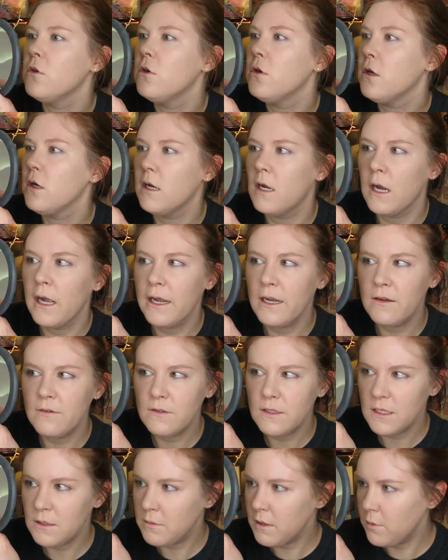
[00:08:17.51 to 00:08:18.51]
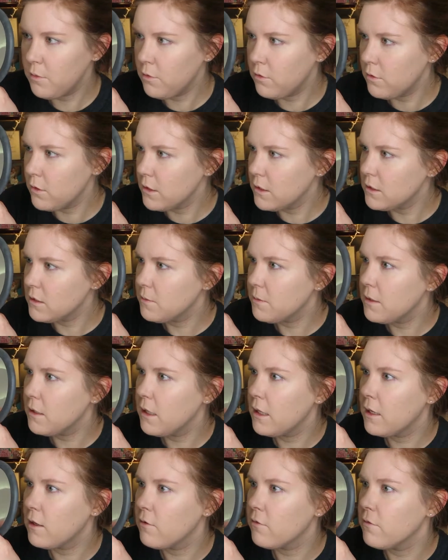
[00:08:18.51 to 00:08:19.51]
You can kind of see my pores, but
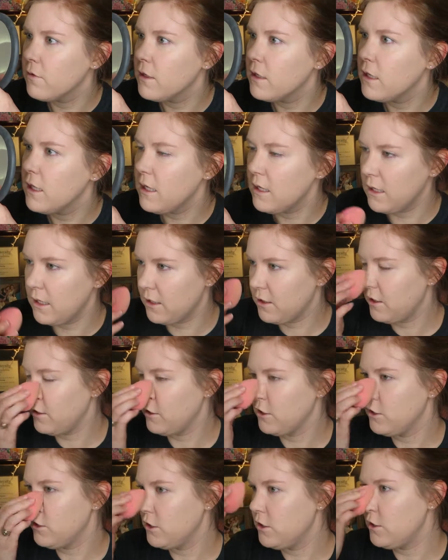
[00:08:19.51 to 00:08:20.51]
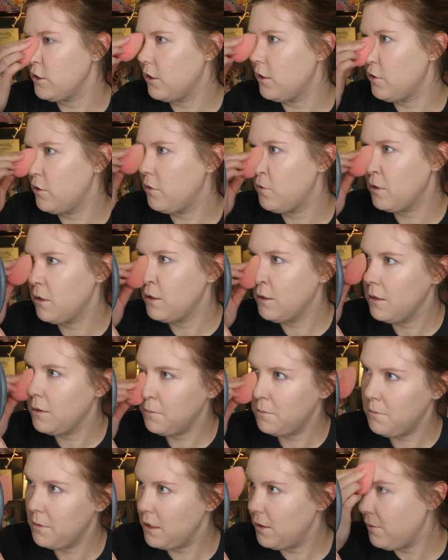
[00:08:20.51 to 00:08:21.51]
like really like they're so
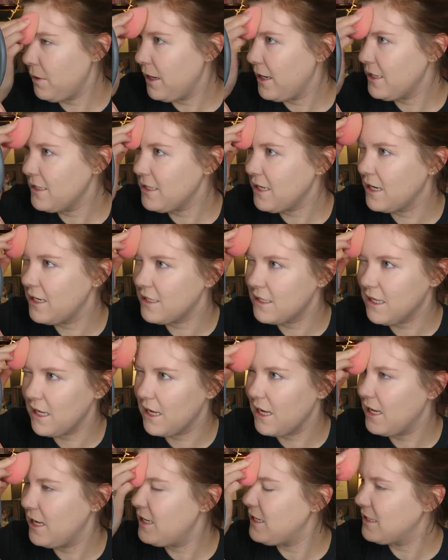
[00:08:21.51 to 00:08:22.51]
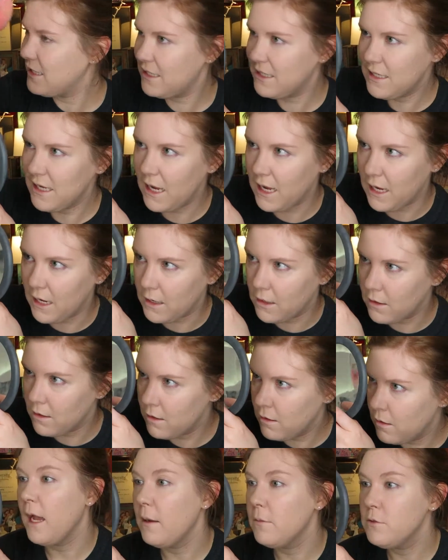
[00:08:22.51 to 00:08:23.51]
minimized that it's like insane.
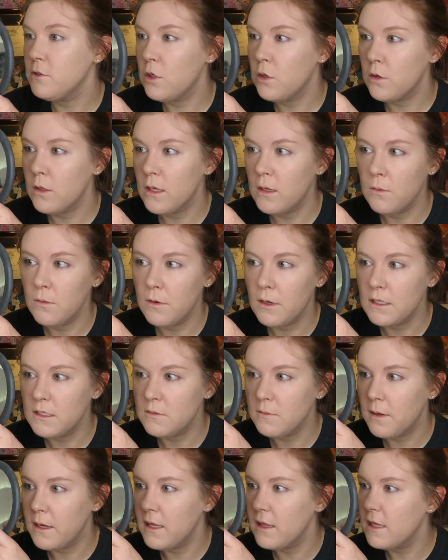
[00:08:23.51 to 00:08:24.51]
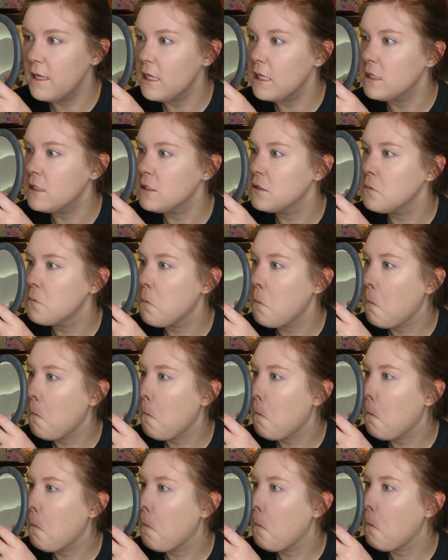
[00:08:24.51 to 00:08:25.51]
I'm totally impressed by this
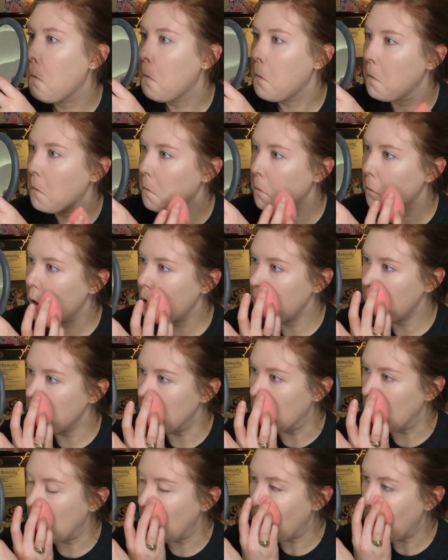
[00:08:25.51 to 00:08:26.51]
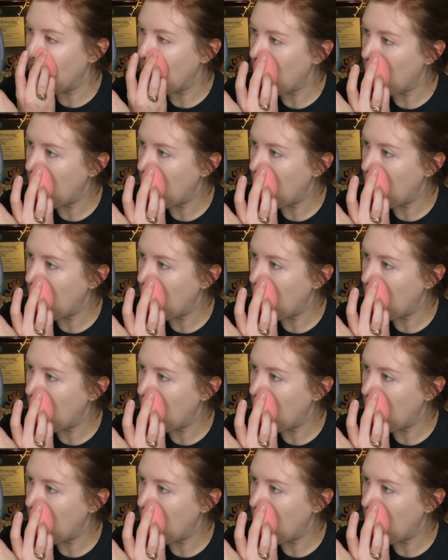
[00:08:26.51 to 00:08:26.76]
primer.